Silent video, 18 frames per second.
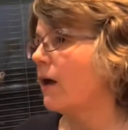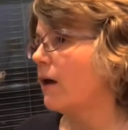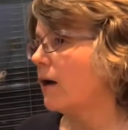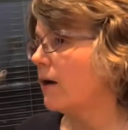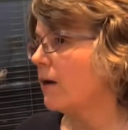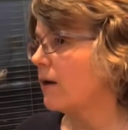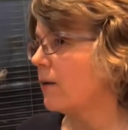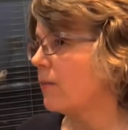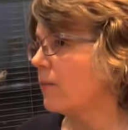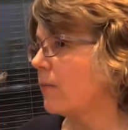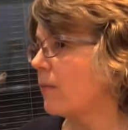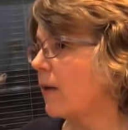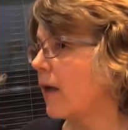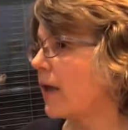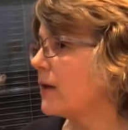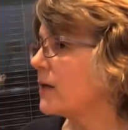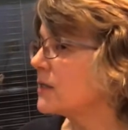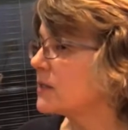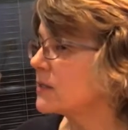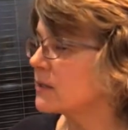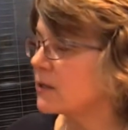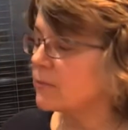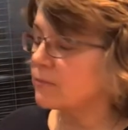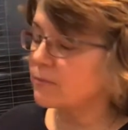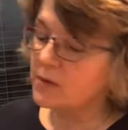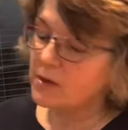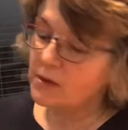Um, and
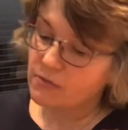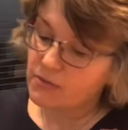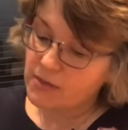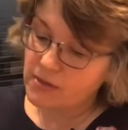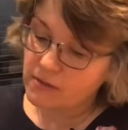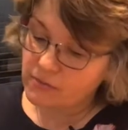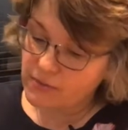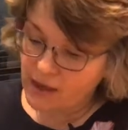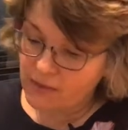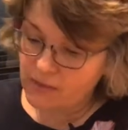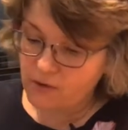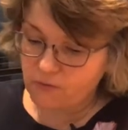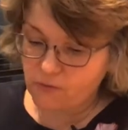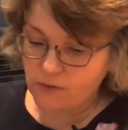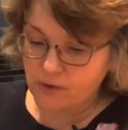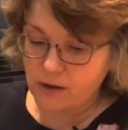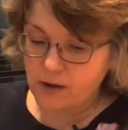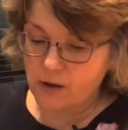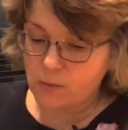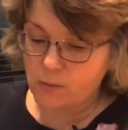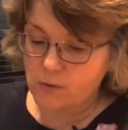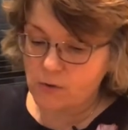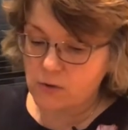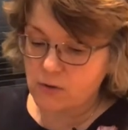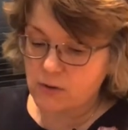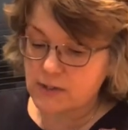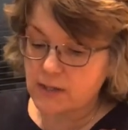um, the, the other figure
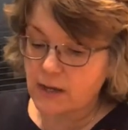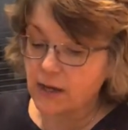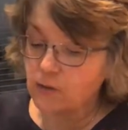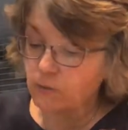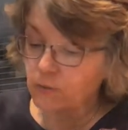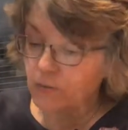was Andrew